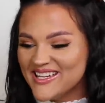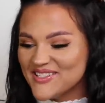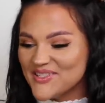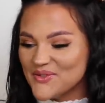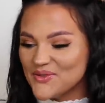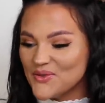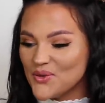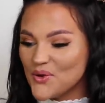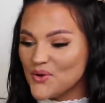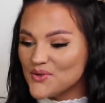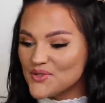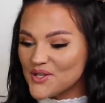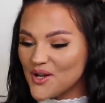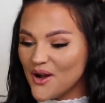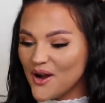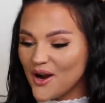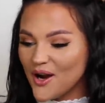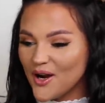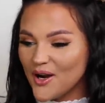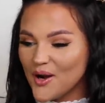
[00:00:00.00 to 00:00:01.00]
So those
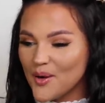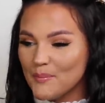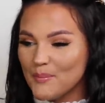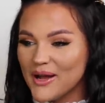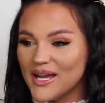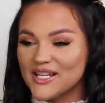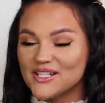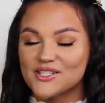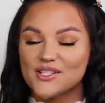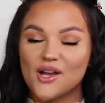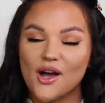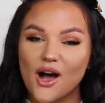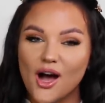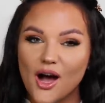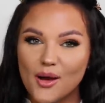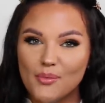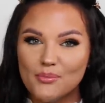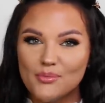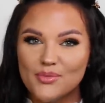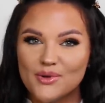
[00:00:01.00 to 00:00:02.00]
are my
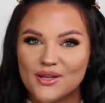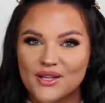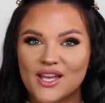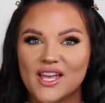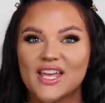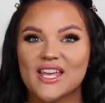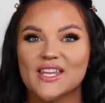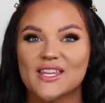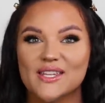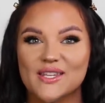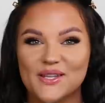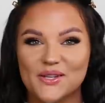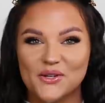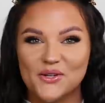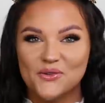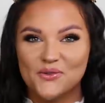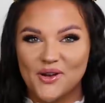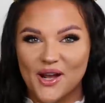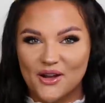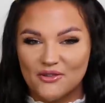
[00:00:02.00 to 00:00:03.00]
top
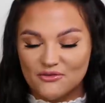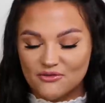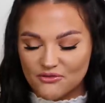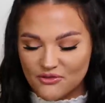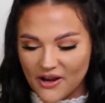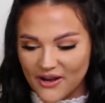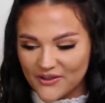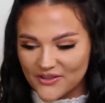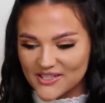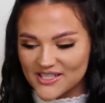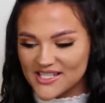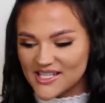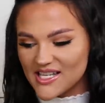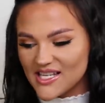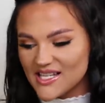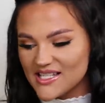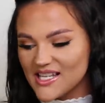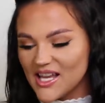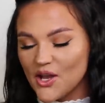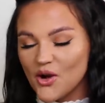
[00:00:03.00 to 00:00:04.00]
year round
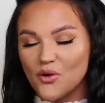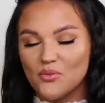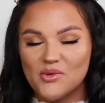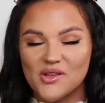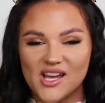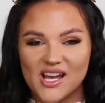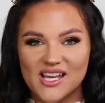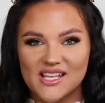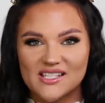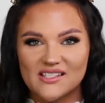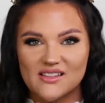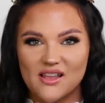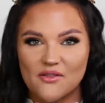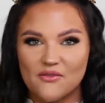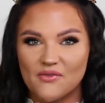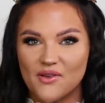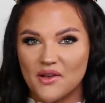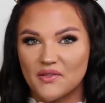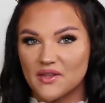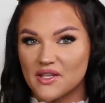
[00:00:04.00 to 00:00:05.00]
fragrances. I hope you guys
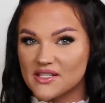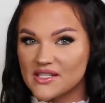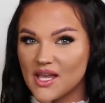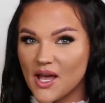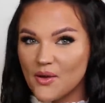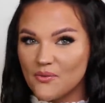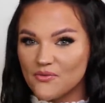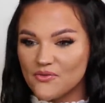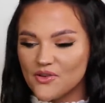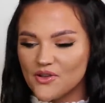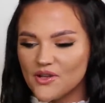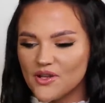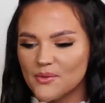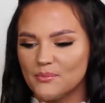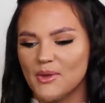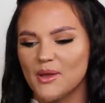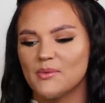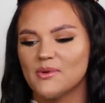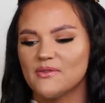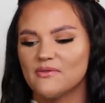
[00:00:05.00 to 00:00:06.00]
found this helpful
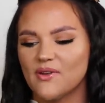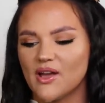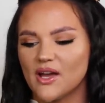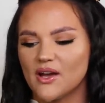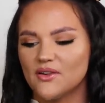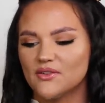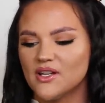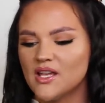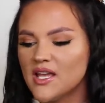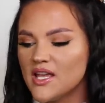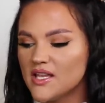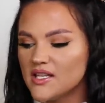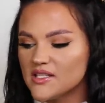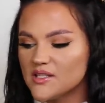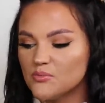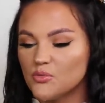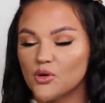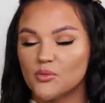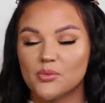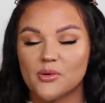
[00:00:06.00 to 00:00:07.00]
and maybe found
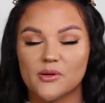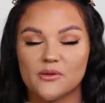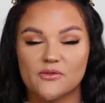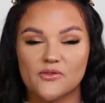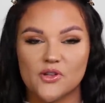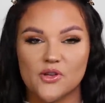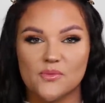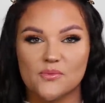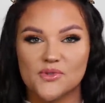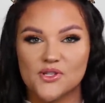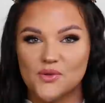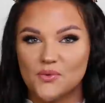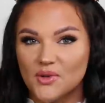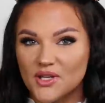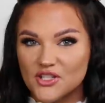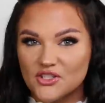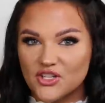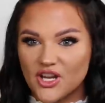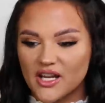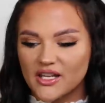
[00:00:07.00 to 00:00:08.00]
some more perfumes you
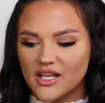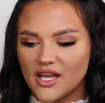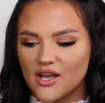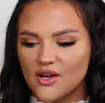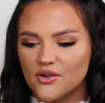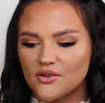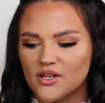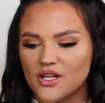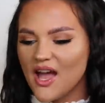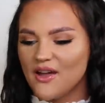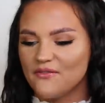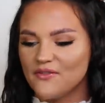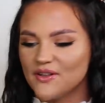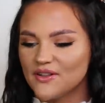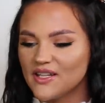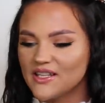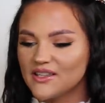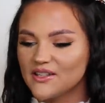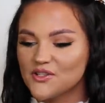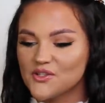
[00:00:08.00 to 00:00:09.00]
want to check out. I
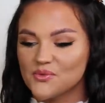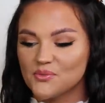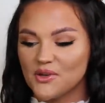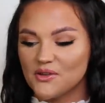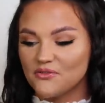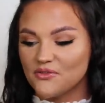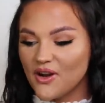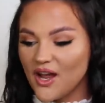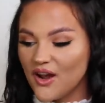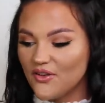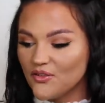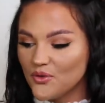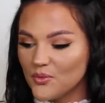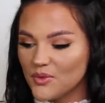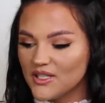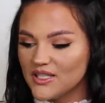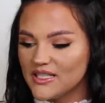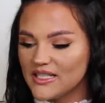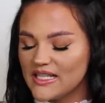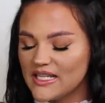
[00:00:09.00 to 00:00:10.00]
feel like there's one for
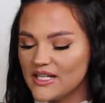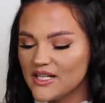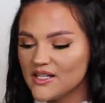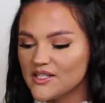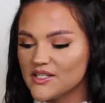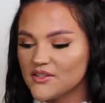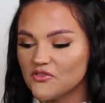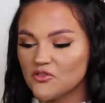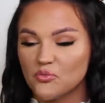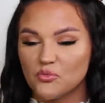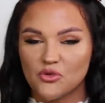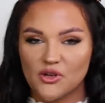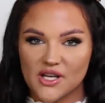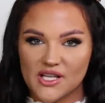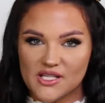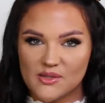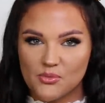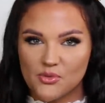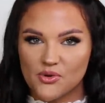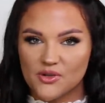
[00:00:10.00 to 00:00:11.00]
everyone in here, different
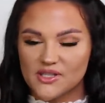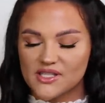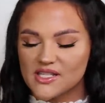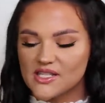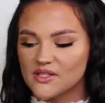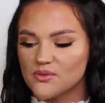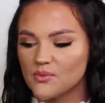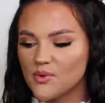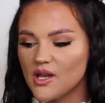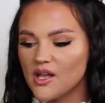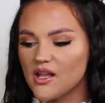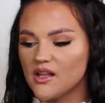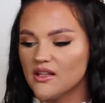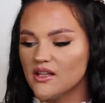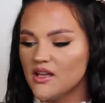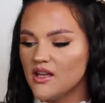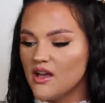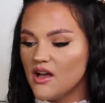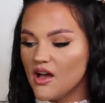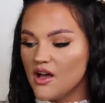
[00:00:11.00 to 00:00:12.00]
price points as well.
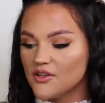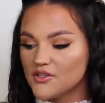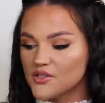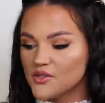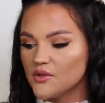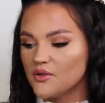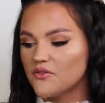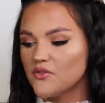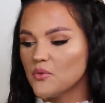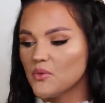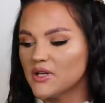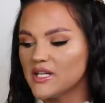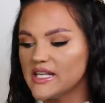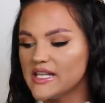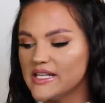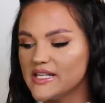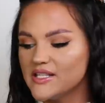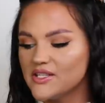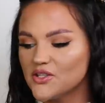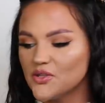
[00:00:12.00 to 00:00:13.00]
Also, if you want to
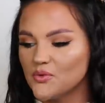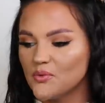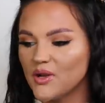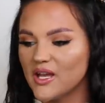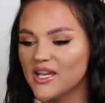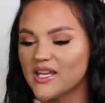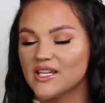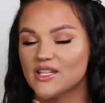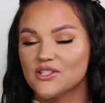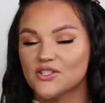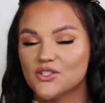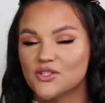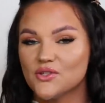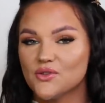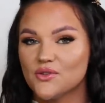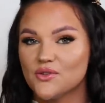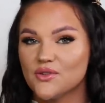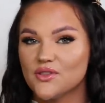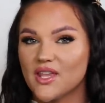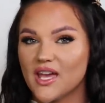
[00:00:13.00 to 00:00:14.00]
ease your way
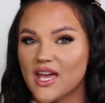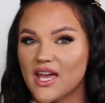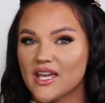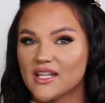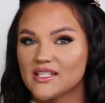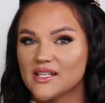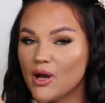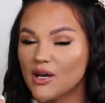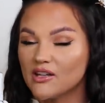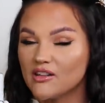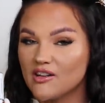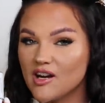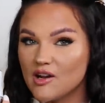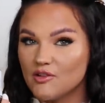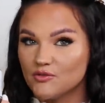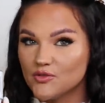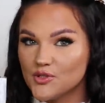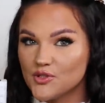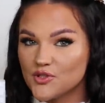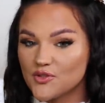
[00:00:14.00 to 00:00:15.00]
into that
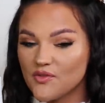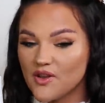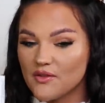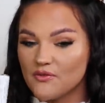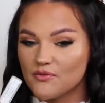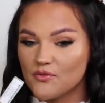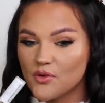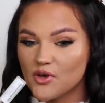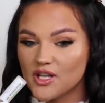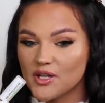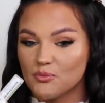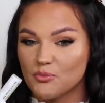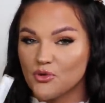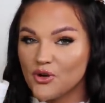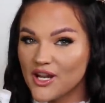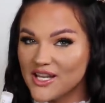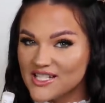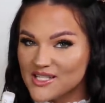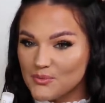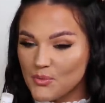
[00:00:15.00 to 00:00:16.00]
Baccarat Rouge 540
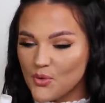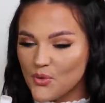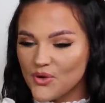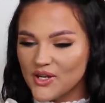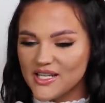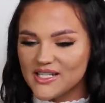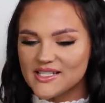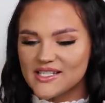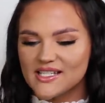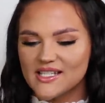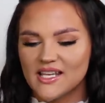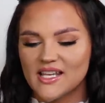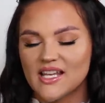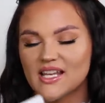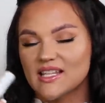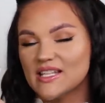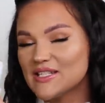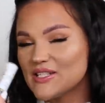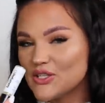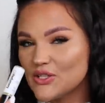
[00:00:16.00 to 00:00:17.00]
price point,
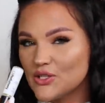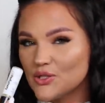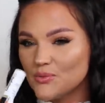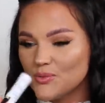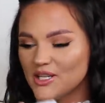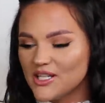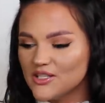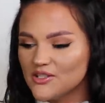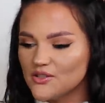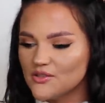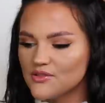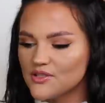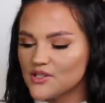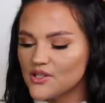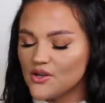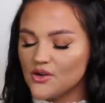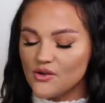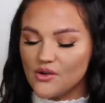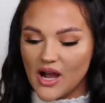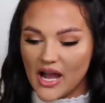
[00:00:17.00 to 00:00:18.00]
this is a good way to do
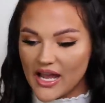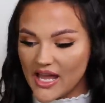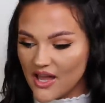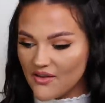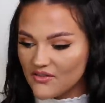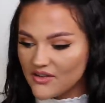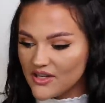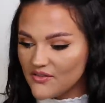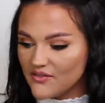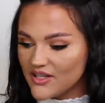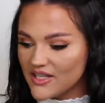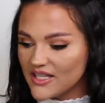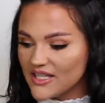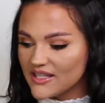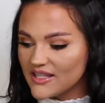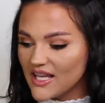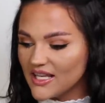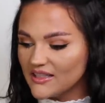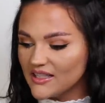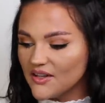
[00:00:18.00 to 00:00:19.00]
so. I haven't even
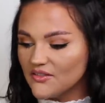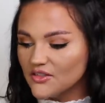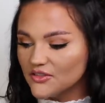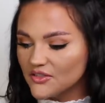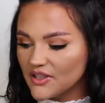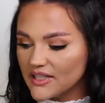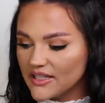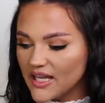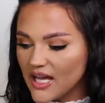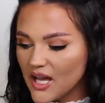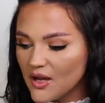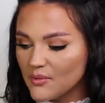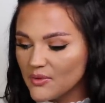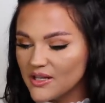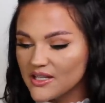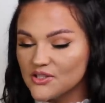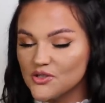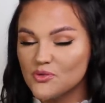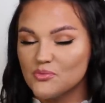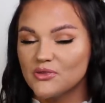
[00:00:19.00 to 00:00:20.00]
hit that level right now, but
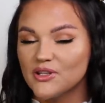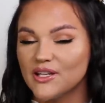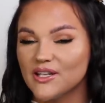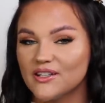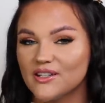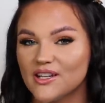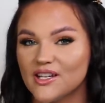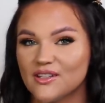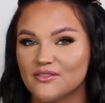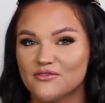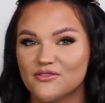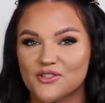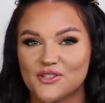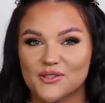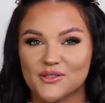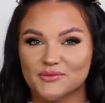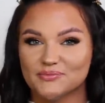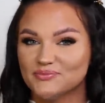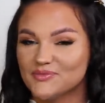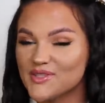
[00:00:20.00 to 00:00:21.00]
I do plan on
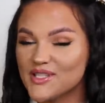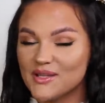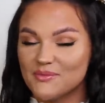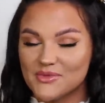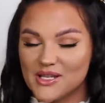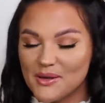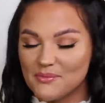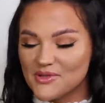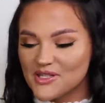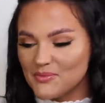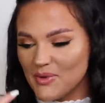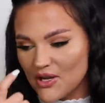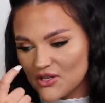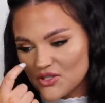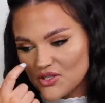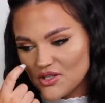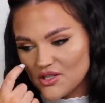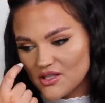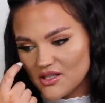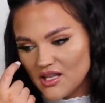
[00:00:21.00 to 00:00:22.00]
for sometime
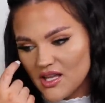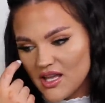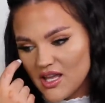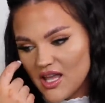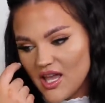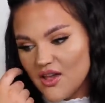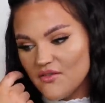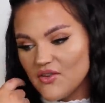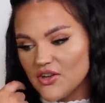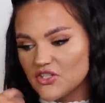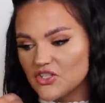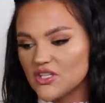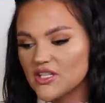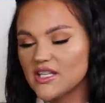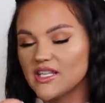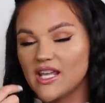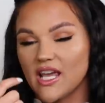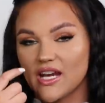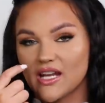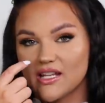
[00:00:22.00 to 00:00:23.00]
special
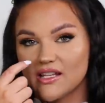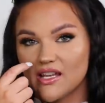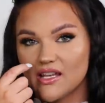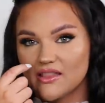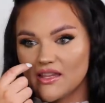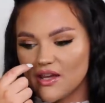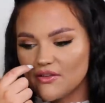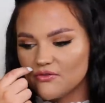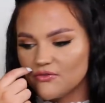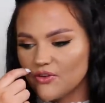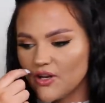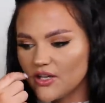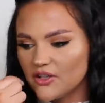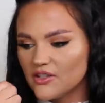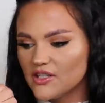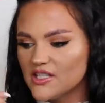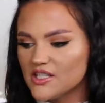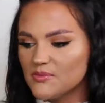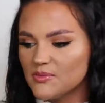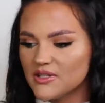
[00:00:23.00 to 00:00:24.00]
eventually getting that fragrance.